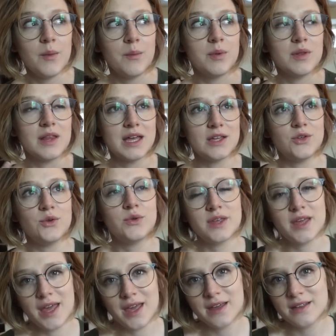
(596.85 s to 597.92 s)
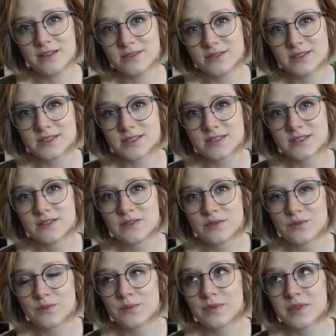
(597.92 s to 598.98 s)
But like, you can't
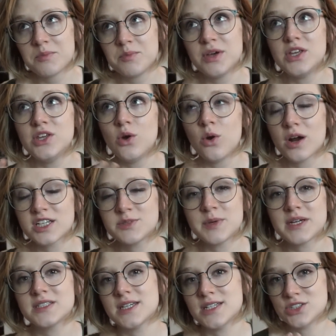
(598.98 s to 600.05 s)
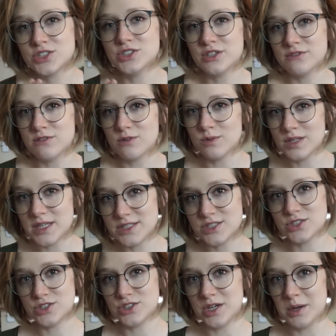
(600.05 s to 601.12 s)
put your expectations of a
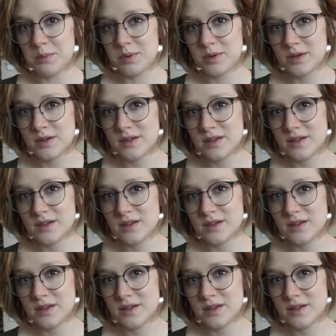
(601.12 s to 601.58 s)
relationship